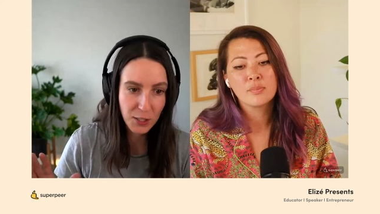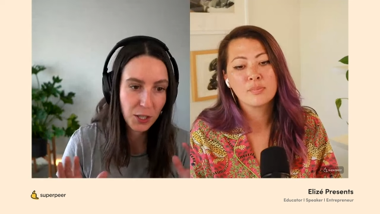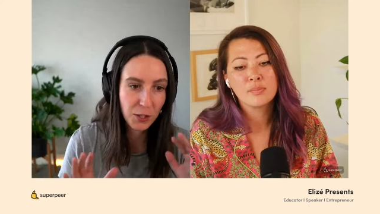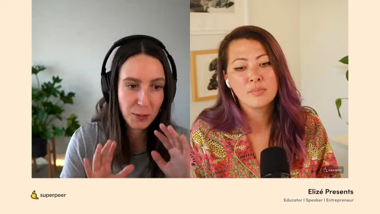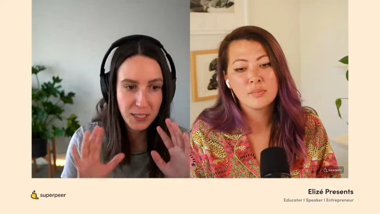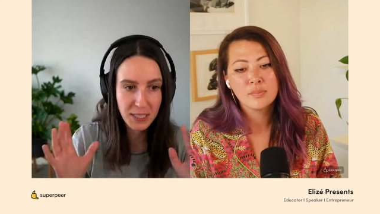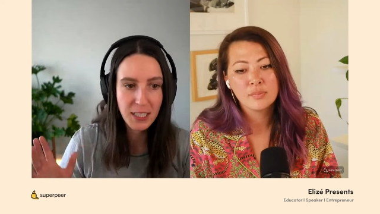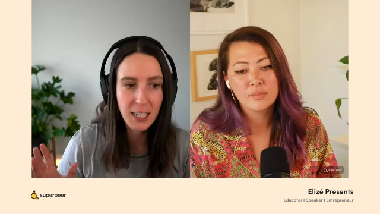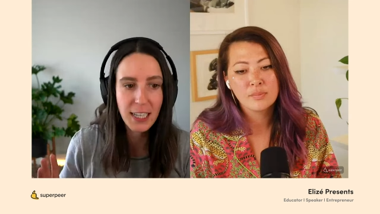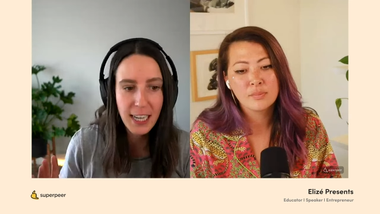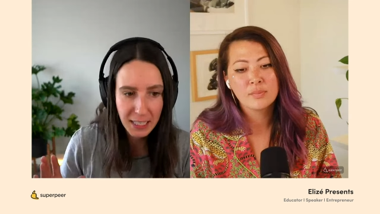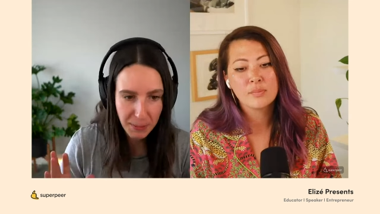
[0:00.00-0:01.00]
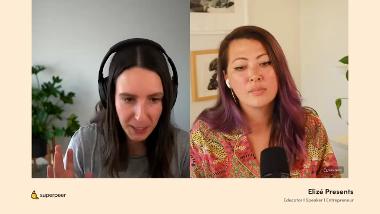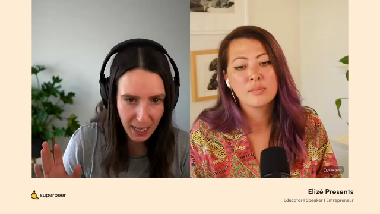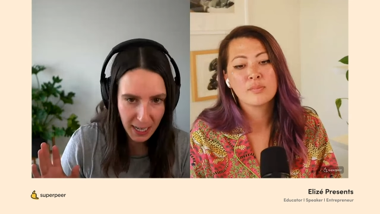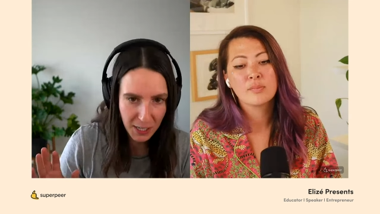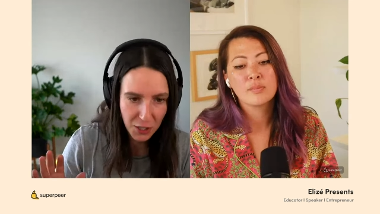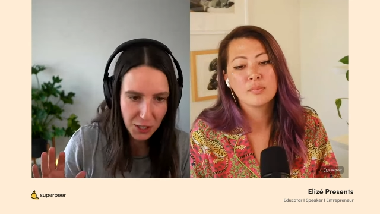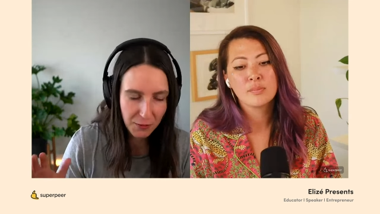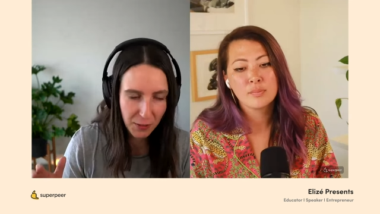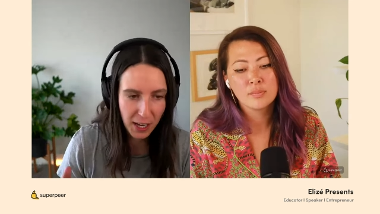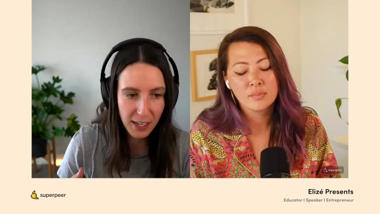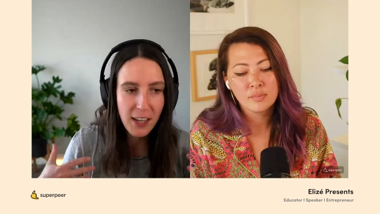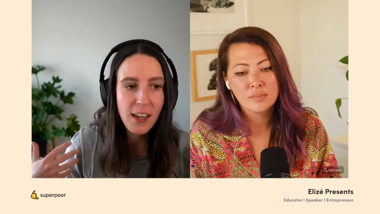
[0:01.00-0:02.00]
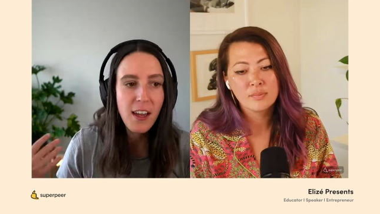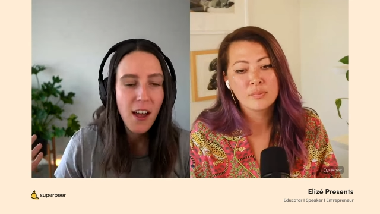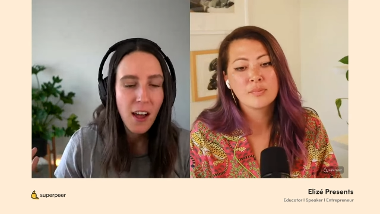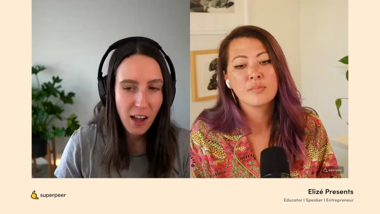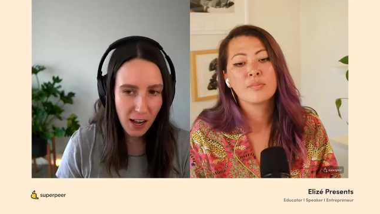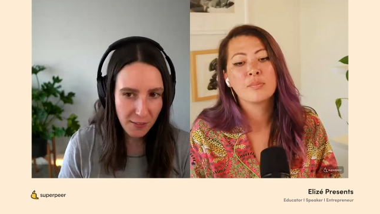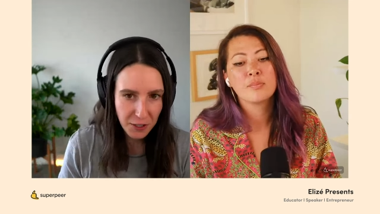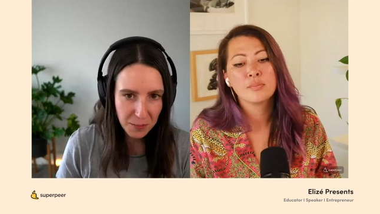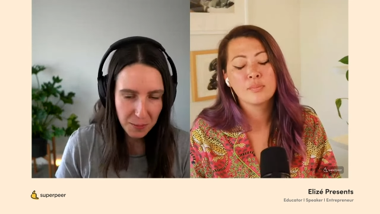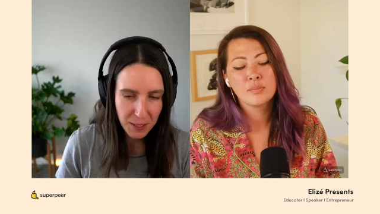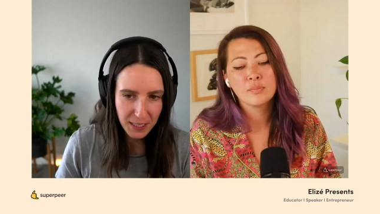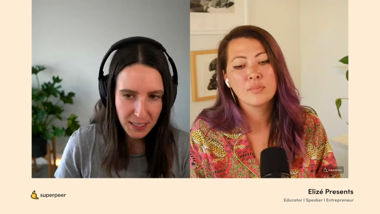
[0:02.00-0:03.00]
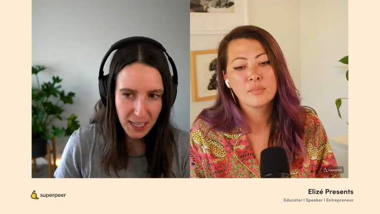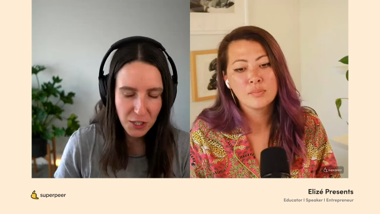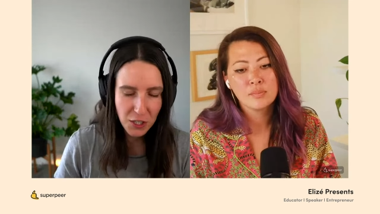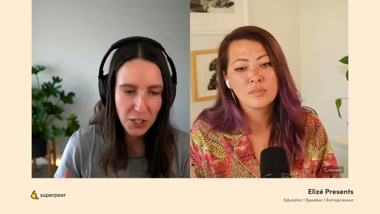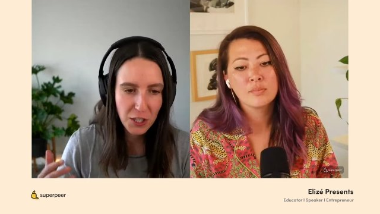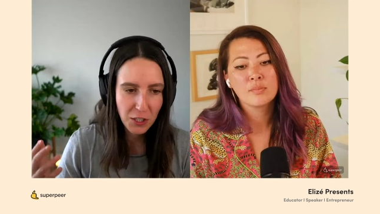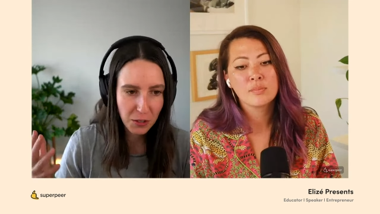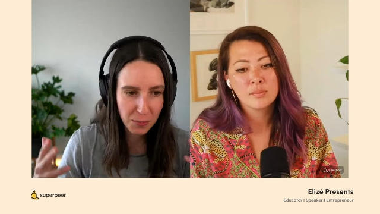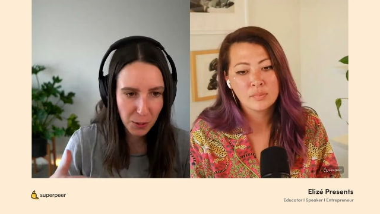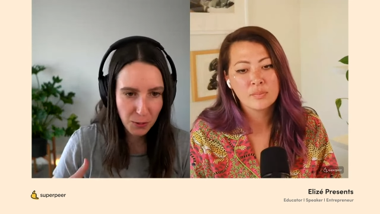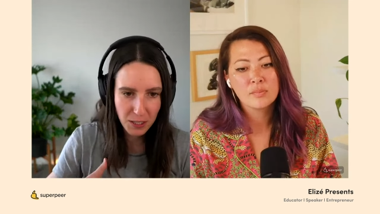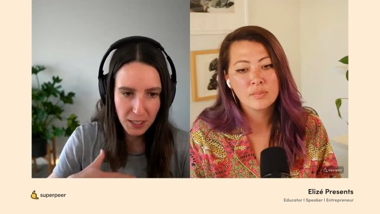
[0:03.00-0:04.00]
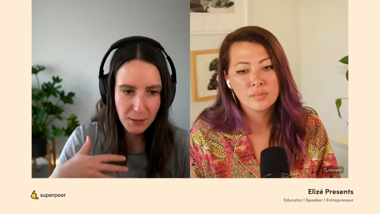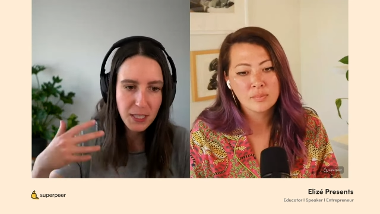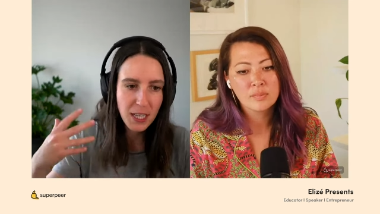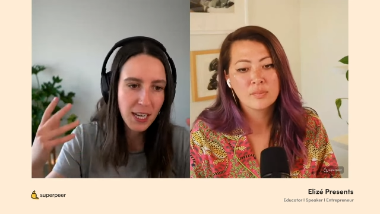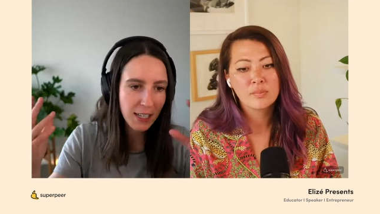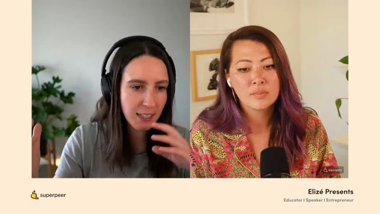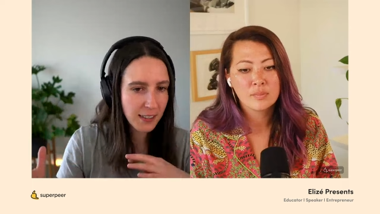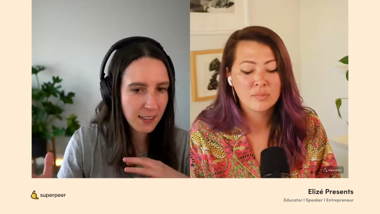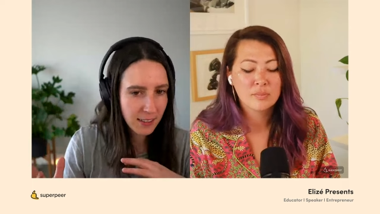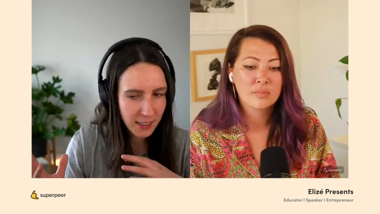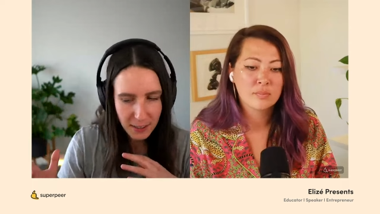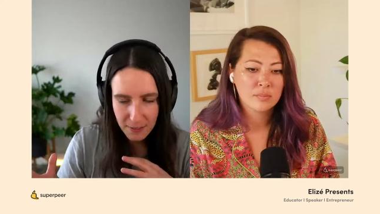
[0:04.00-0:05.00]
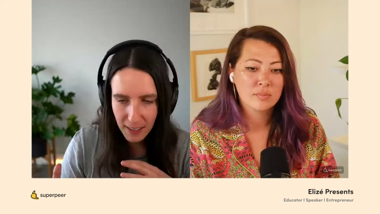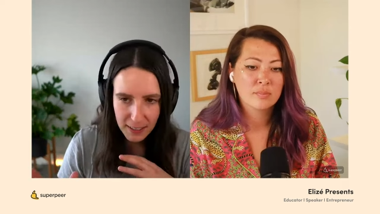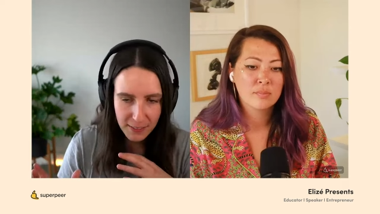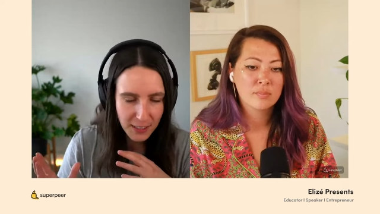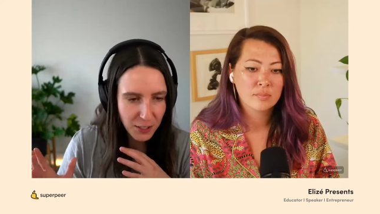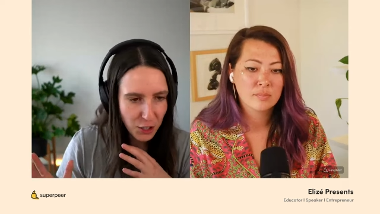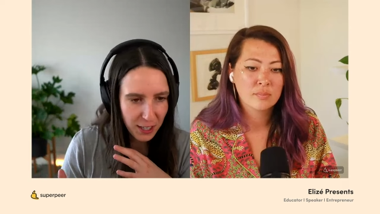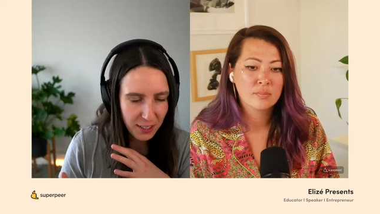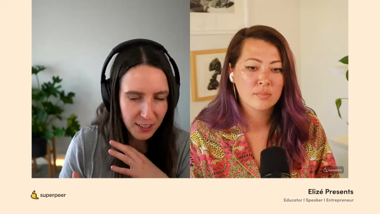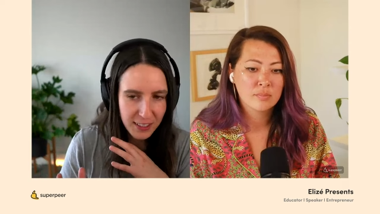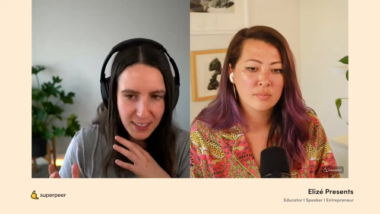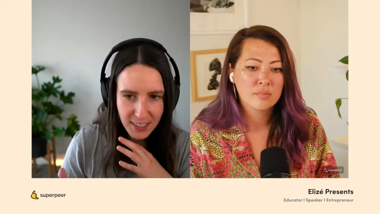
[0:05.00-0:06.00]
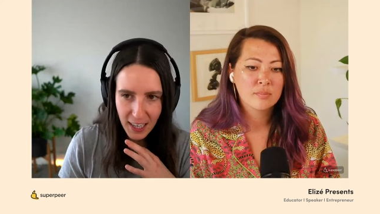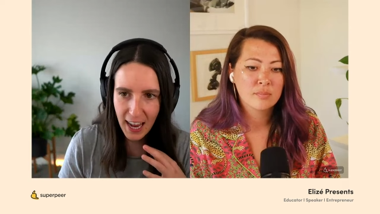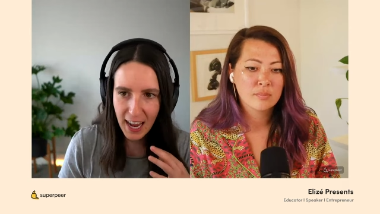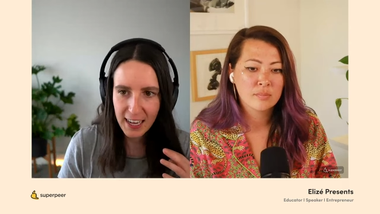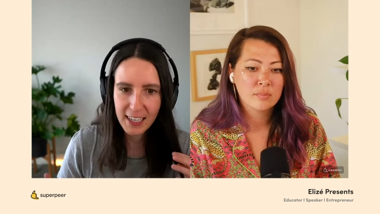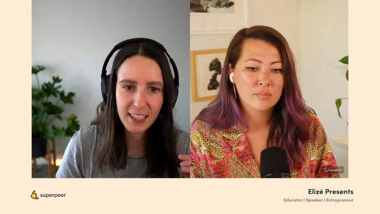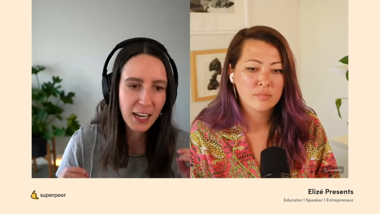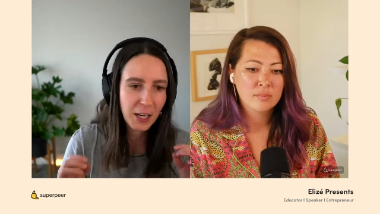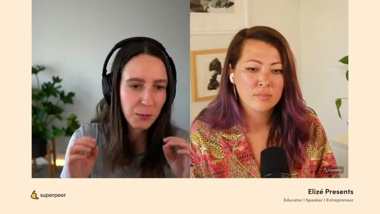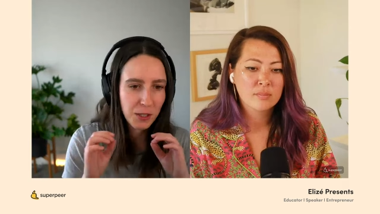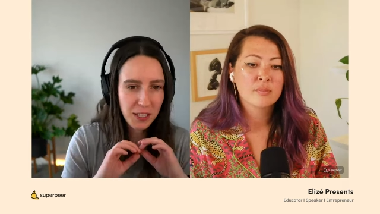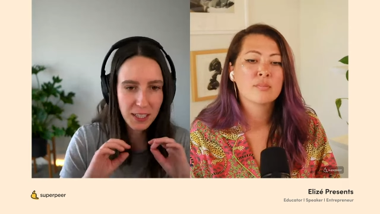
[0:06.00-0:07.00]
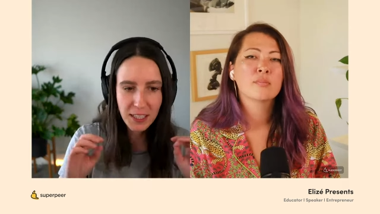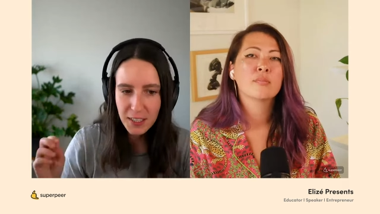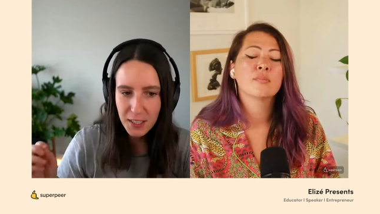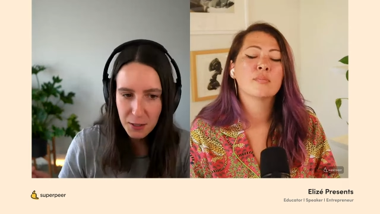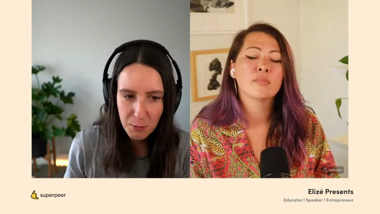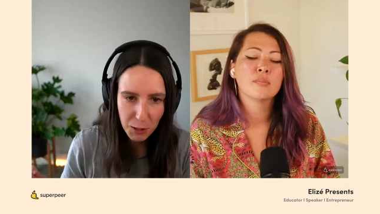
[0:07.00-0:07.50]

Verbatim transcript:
Speaker 1: So there was this like expectation of like after a presentation you post an update in in the relevant channel in slack and like with a link to the mm.